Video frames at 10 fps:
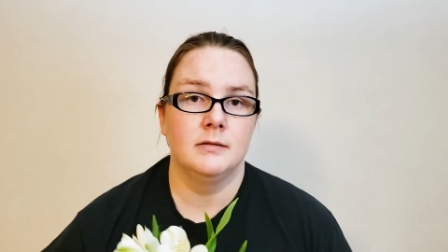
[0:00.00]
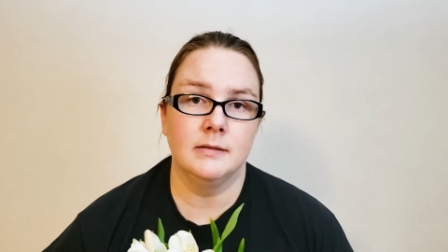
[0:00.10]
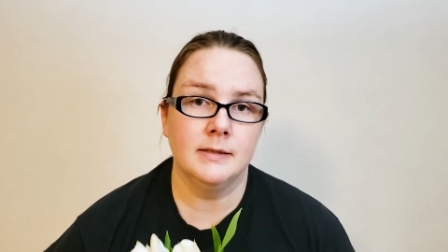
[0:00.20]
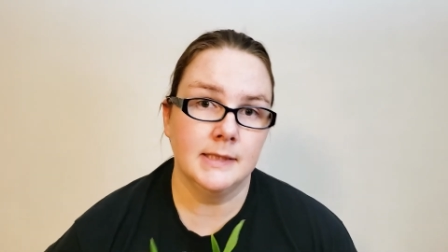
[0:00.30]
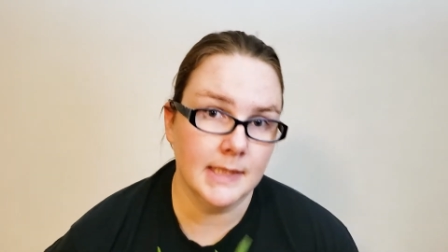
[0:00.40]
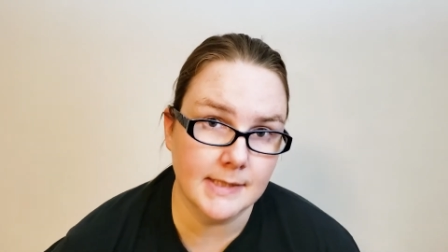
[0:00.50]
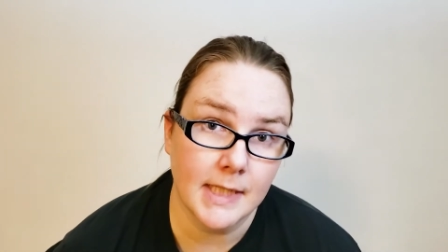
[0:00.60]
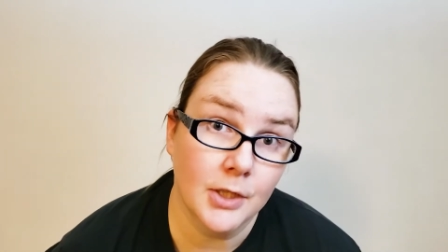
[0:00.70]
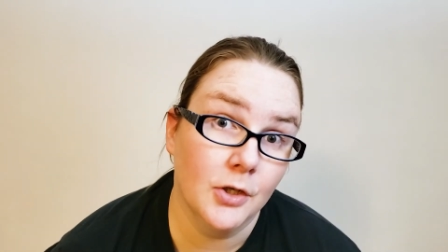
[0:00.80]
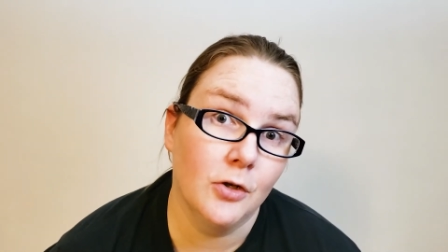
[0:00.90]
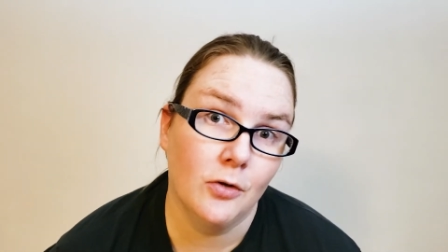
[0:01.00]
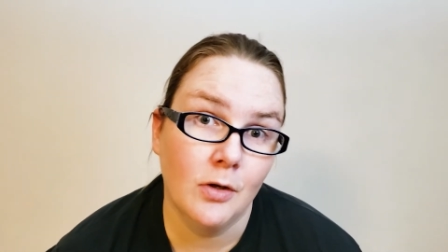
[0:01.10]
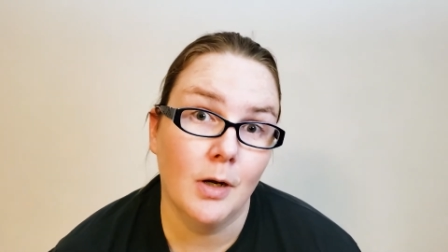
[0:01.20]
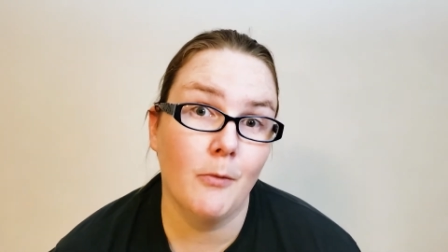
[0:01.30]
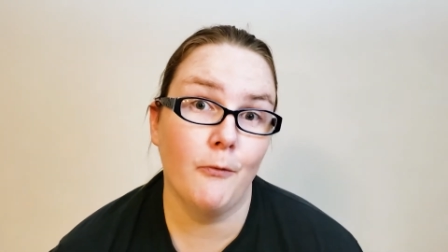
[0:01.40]
Yes, I know.
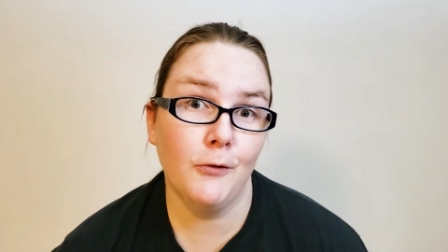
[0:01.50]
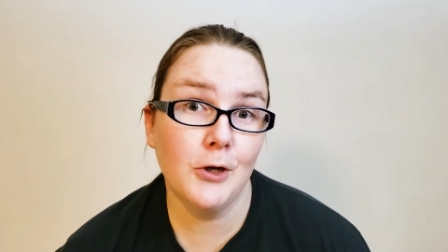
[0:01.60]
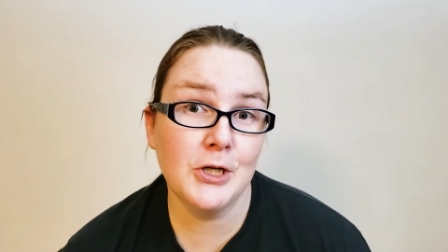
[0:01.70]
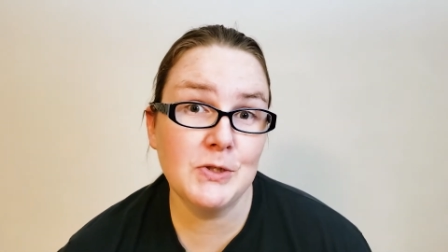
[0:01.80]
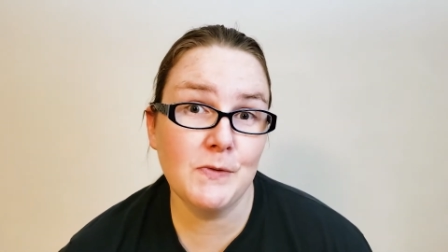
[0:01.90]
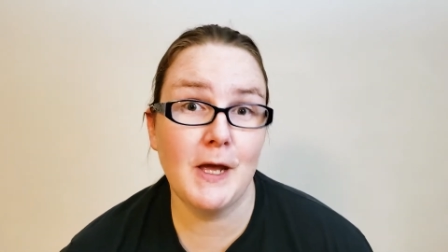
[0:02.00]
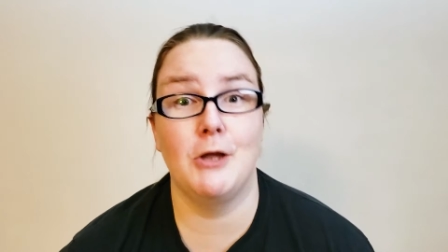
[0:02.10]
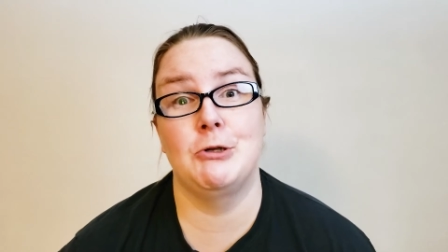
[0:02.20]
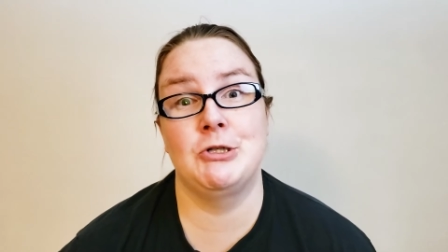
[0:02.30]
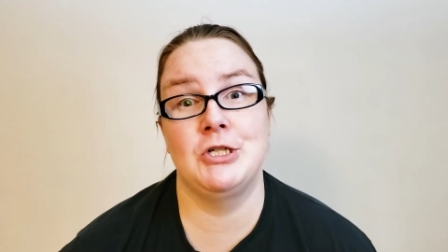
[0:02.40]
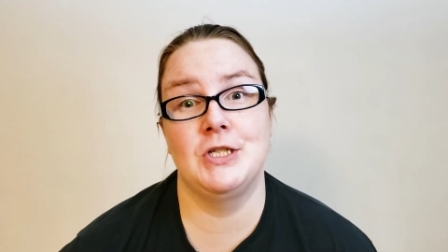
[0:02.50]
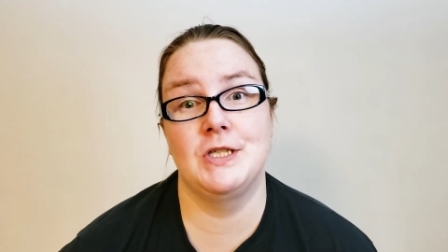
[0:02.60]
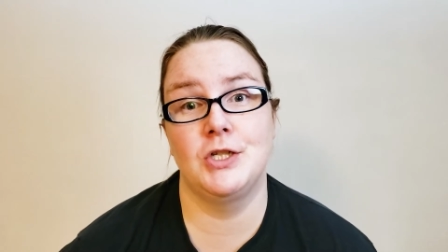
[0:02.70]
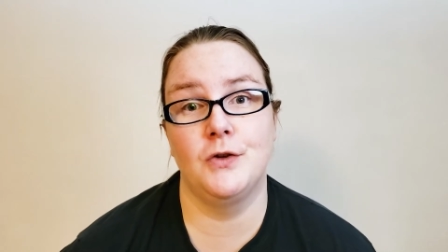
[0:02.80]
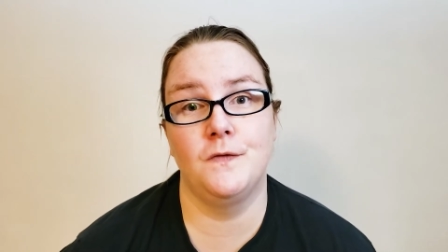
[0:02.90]
I'm a florist with allergies.
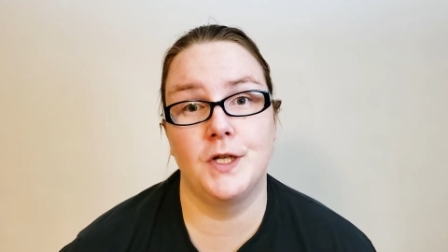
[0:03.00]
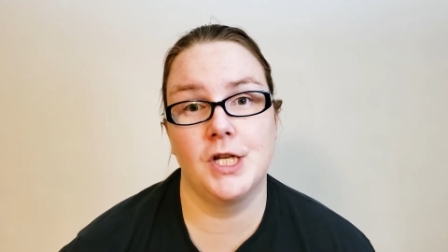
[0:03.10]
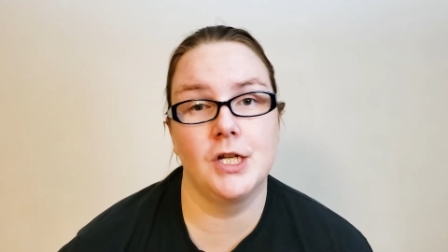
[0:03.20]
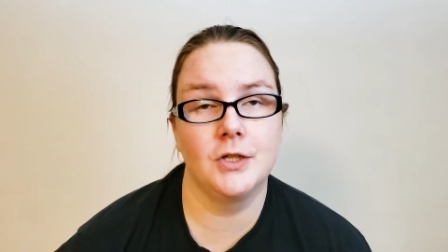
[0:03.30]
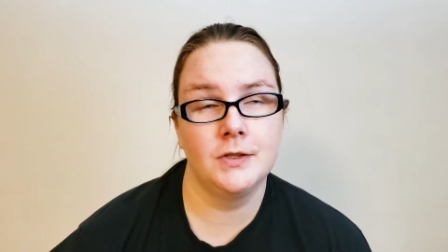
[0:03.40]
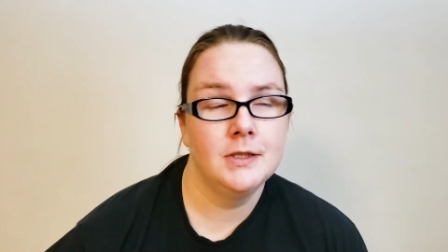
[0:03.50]
Go figure.